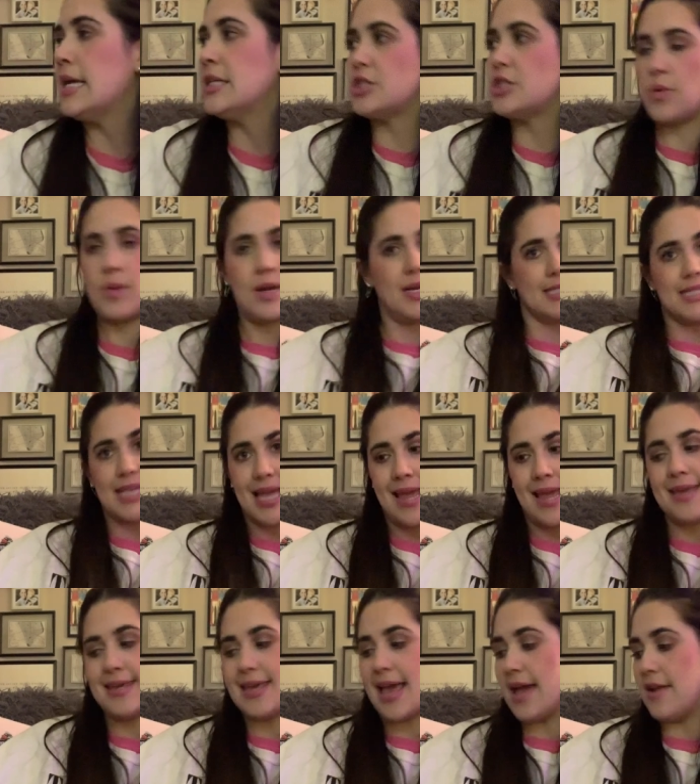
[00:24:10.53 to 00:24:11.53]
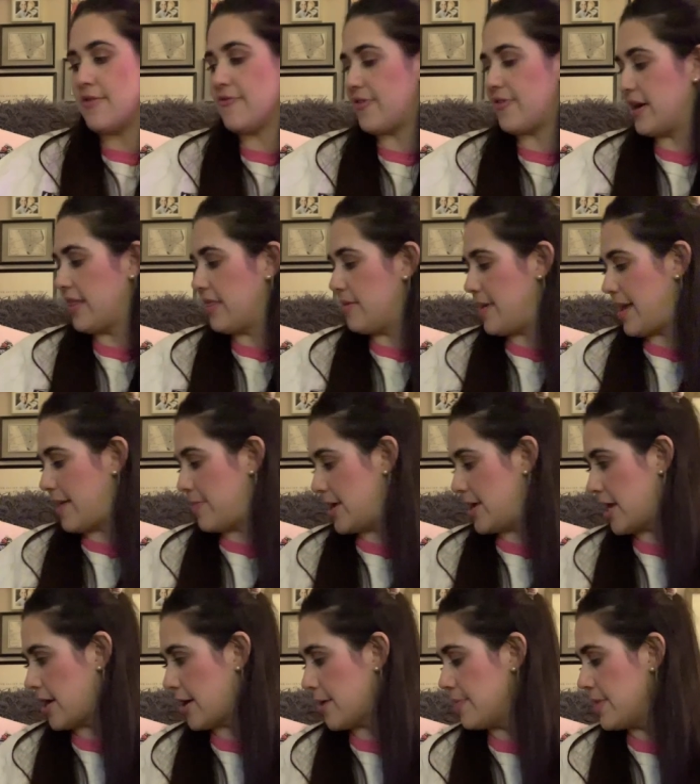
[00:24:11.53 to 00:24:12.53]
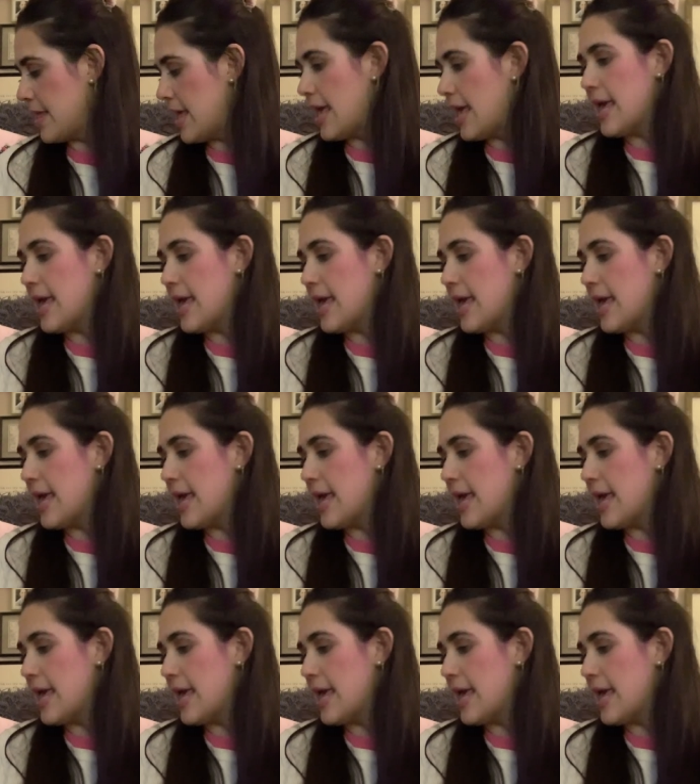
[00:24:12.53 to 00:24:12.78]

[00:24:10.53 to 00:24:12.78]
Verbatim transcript: Don't want to say it yet in front of the baby here.